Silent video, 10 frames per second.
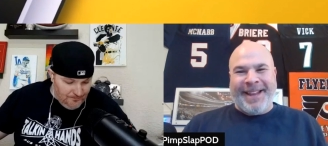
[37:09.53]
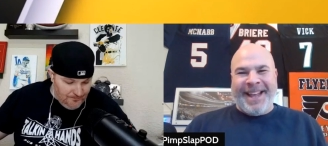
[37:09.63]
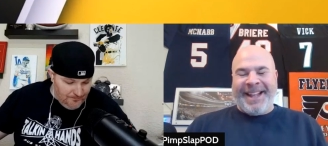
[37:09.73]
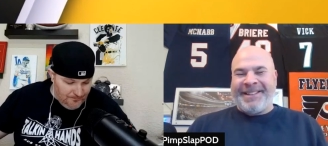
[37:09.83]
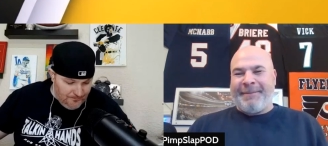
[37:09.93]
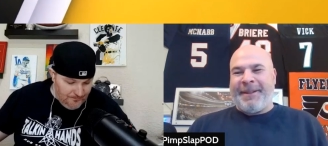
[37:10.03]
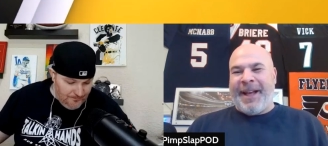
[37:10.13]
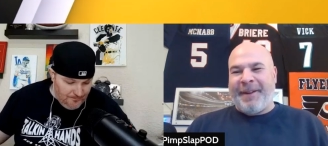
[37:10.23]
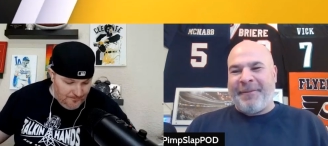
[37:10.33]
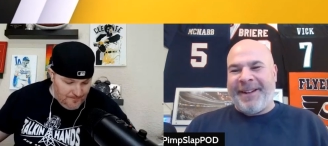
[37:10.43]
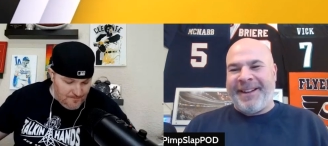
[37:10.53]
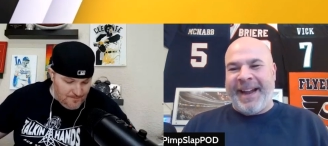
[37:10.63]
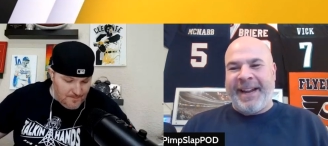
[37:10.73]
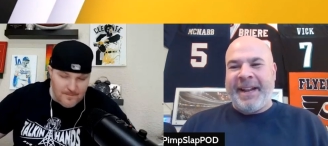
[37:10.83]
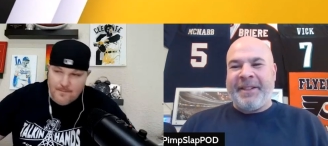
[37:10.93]
Speaker 1: It's going to be a lot of fun
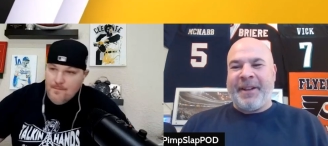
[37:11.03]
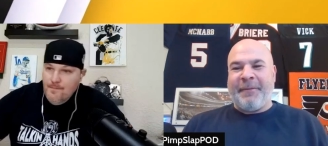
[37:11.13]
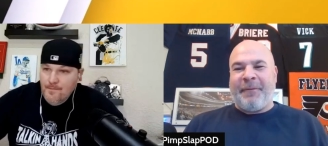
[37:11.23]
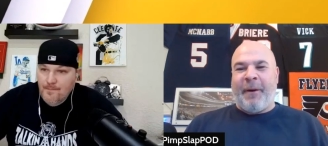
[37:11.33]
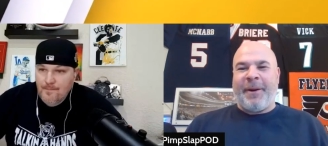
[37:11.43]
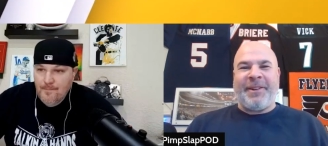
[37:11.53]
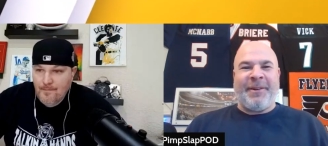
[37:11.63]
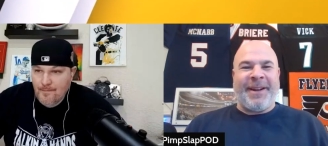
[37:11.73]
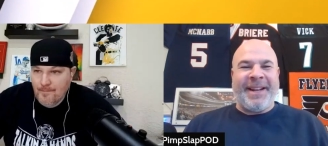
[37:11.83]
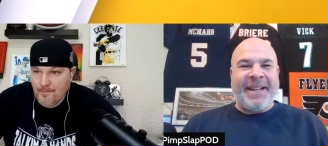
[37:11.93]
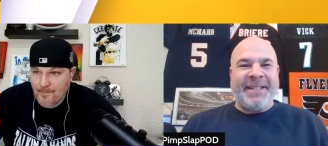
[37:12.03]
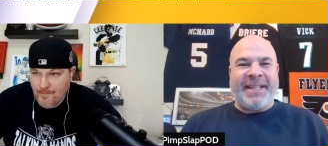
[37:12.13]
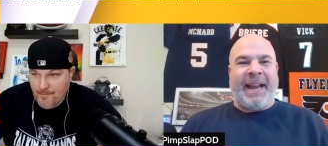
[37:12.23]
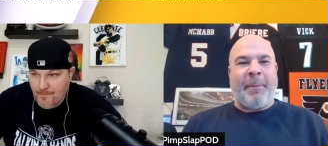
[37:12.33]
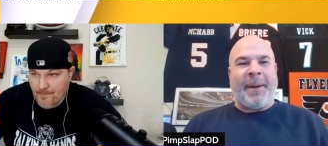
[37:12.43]
tonight. Looking forward to it.
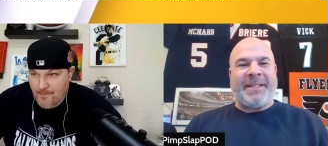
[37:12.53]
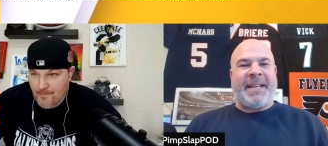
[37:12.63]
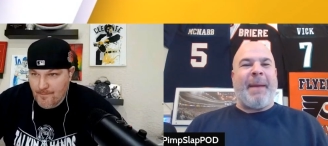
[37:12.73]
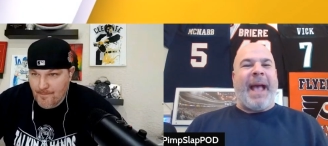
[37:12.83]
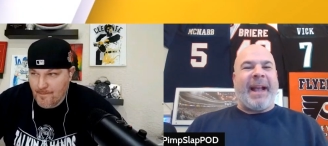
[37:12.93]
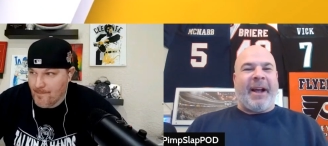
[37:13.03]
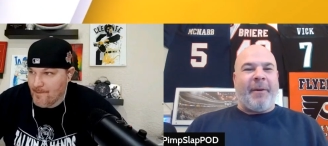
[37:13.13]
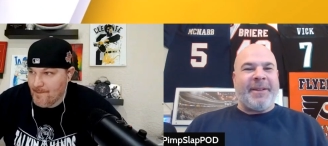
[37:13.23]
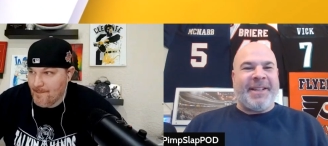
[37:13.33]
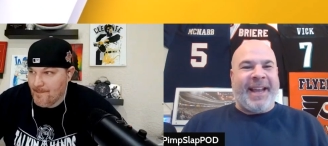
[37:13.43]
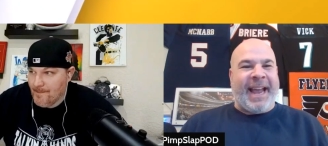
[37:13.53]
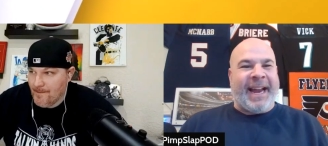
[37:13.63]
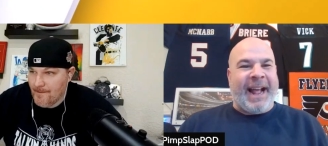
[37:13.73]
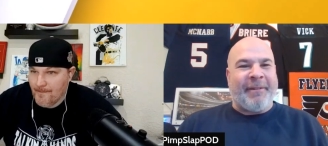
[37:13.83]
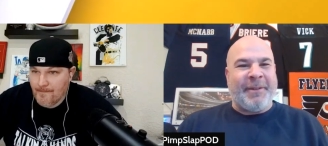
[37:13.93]
See everybody. C-Mac, always like hanging
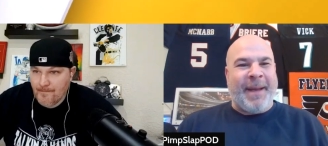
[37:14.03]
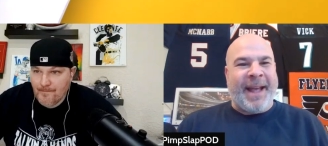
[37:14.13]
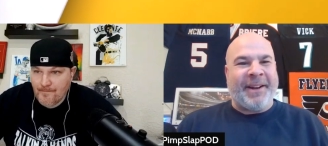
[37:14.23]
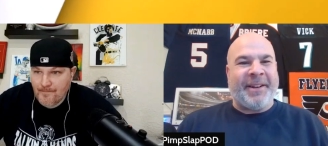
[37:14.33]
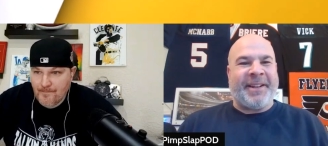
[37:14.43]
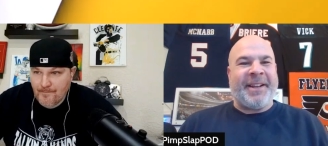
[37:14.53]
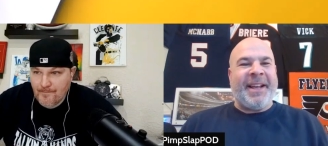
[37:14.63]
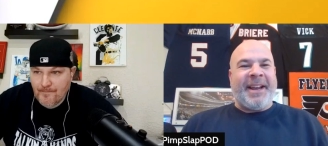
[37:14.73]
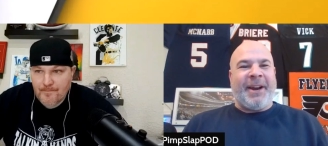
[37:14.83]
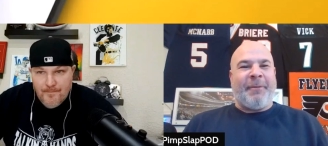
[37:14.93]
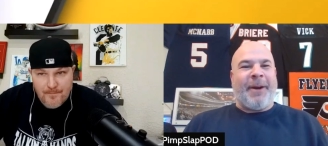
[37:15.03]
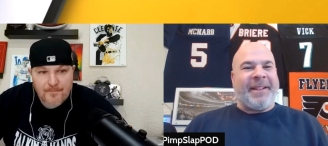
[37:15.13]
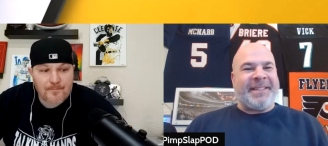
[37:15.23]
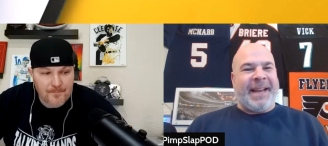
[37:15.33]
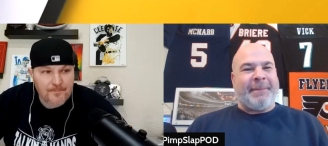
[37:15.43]
out with you, man. Good to hear we're on
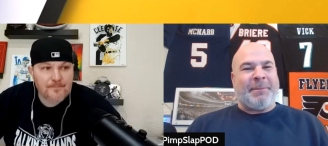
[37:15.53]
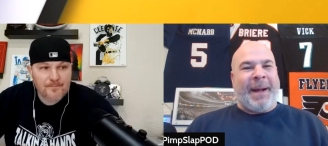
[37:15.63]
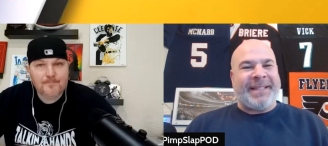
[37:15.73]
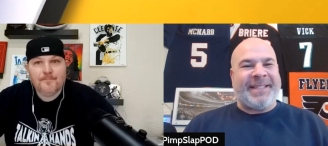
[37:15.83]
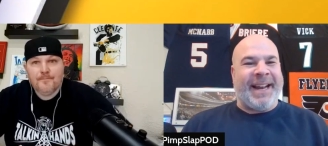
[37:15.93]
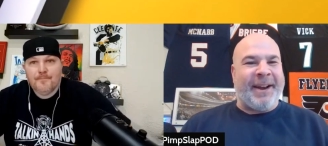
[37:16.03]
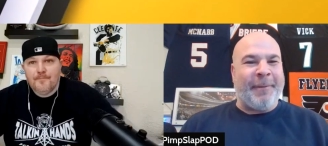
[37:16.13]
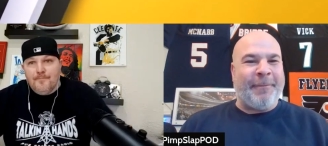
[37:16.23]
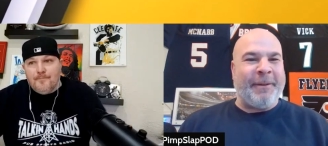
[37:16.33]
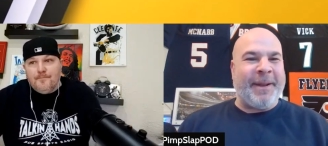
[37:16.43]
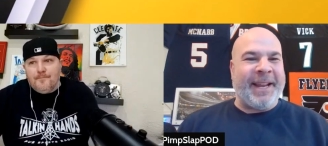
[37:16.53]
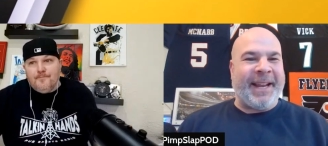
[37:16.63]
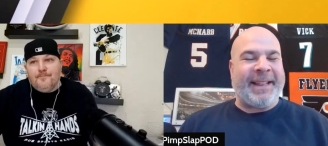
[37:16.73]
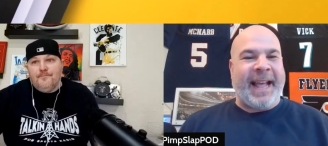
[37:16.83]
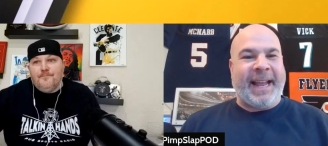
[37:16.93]
the same spots tonight. Hopefully we can
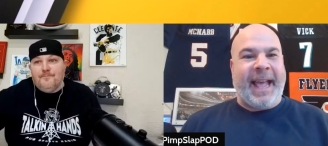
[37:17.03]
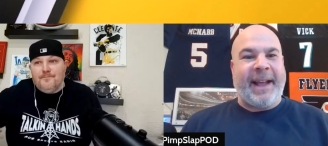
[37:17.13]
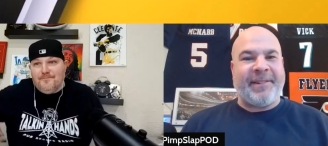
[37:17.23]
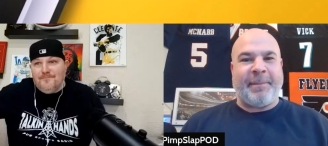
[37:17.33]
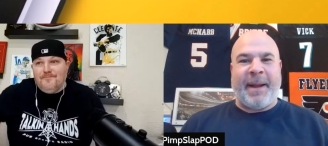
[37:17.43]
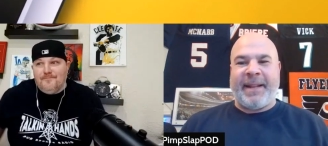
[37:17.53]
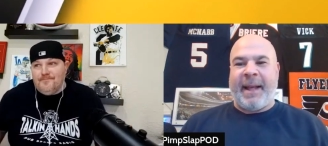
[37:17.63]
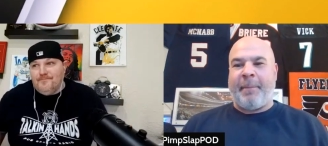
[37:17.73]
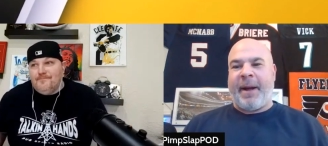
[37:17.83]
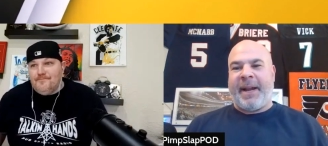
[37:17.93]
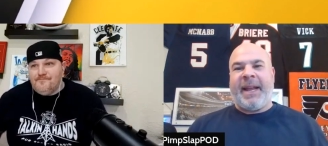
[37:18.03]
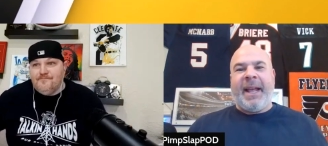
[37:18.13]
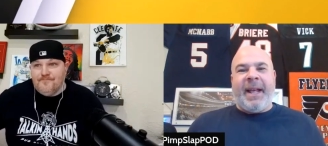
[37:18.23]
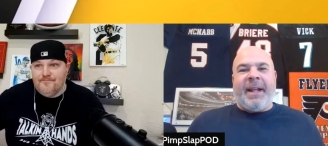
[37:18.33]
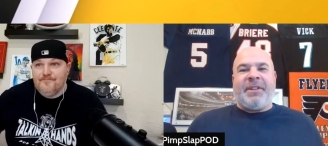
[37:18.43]
get that cash and make that money.
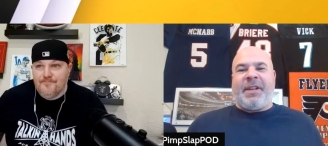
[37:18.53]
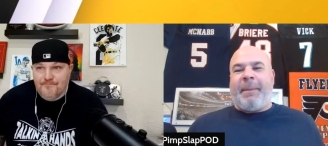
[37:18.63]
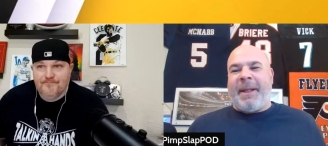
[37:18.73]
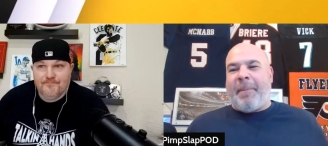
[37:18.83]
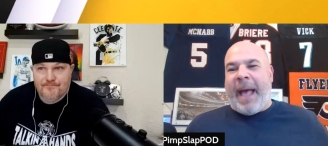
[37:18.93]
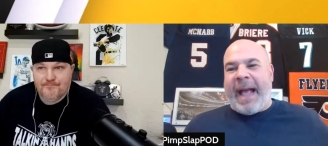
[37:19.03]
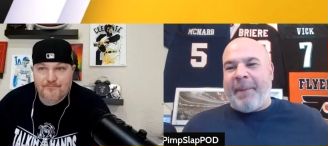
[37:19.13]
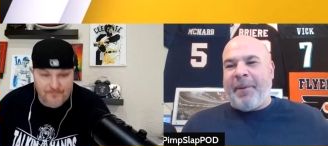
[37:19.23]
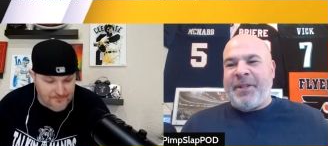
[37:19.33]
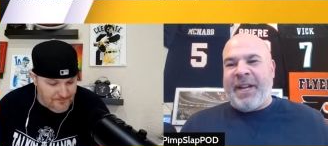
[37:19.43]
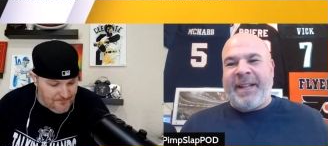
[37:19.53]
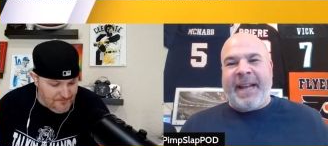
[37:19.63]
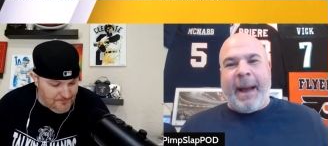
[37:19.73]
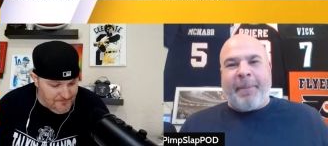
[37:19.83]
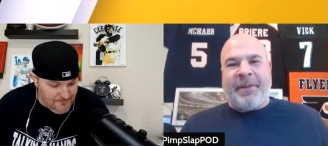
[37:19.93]
Jimmy the Bag, appreciate the
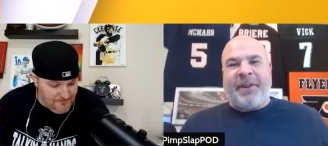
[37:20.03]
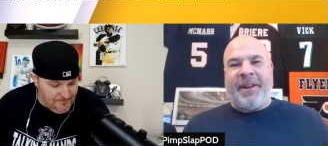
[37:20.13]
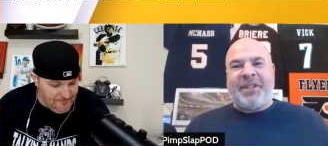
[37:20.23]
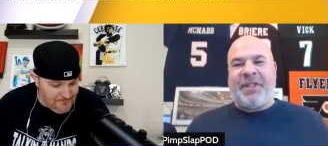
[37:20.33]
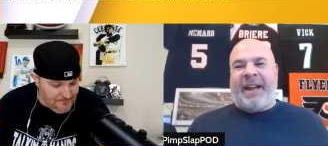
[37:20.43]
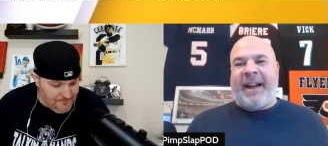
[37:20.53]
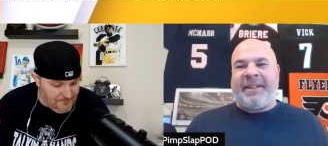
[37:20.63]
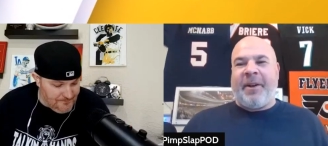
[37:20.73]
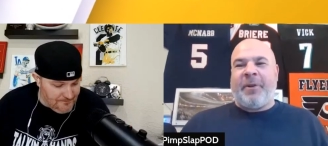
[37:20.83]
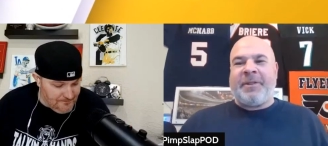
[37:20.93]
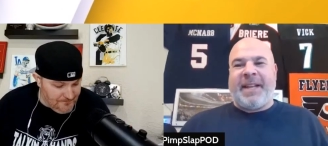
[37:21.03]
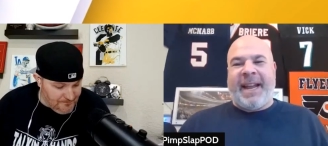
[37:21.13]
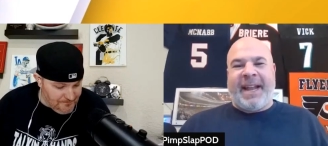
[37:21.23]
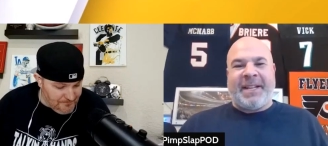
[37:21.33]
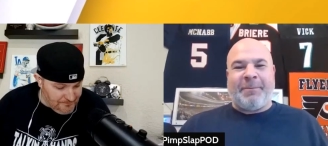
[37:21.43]
opportunity. Shout out to
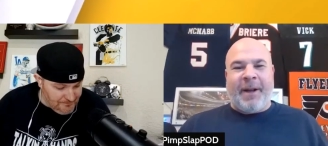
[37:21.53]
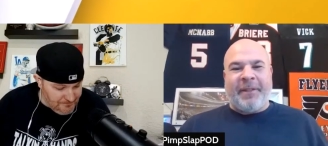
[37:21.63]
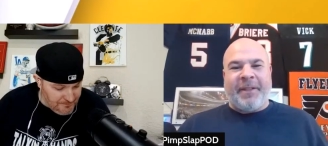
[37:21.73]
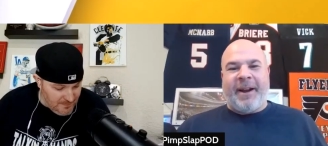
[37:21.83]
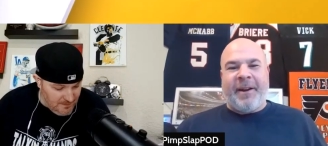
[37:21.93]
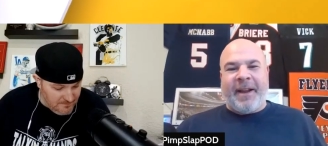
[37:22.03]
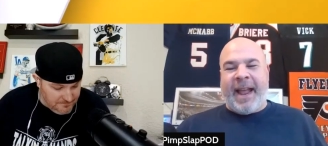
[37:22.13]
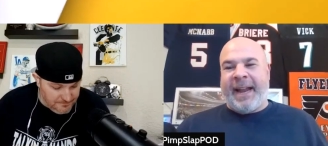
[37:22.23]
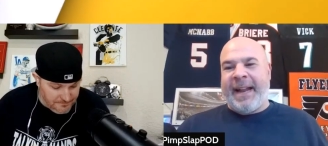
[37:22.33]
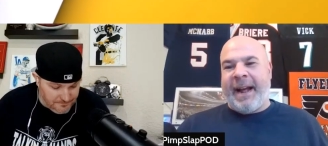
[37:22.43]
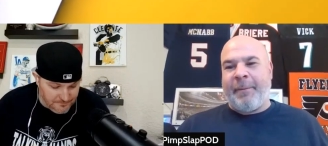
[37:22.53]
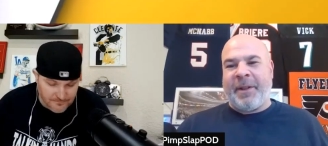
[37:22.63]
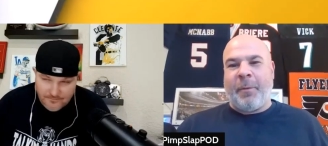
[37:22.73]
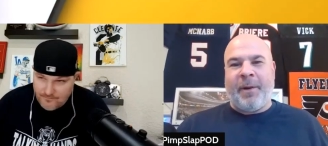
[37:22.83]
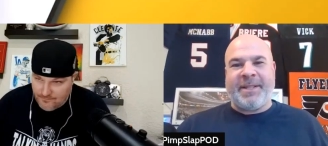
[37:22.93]
Jose as well there, hanging down with
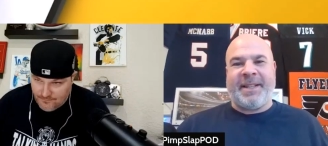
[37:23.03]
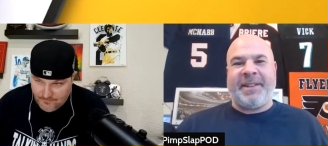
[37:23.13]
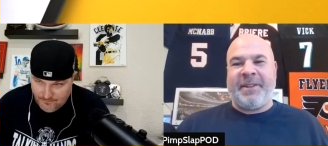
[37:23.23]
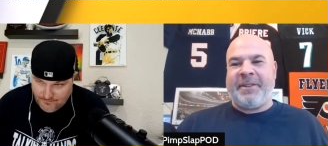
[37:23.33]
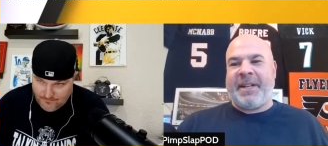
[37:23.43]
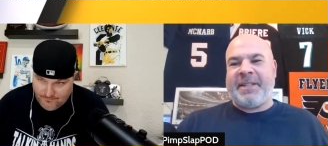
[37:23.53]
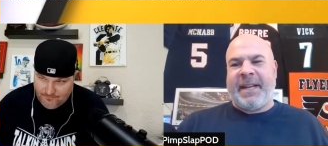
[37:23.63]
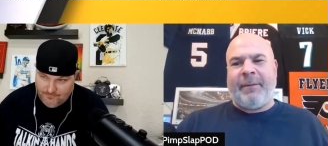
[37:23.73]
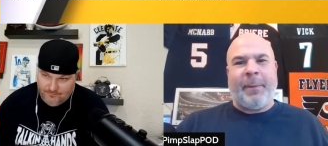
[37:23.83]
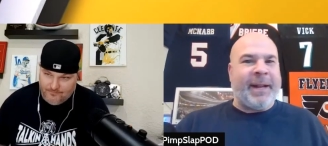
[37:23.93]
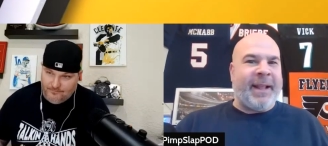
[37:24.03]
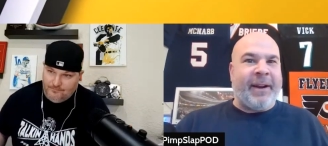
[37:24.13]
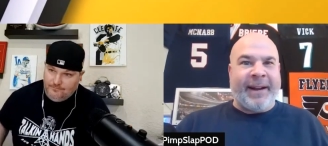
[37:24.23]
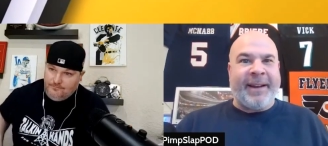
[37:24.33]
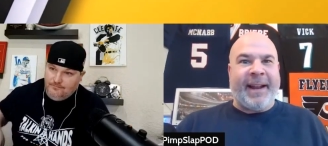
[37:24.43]
the ones and the twos. I'll see everybody later
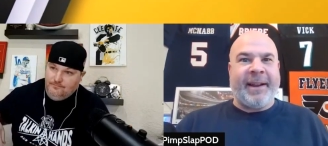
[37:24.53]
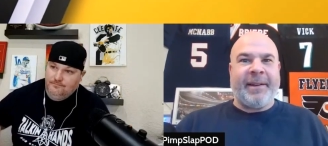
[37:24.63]
on today.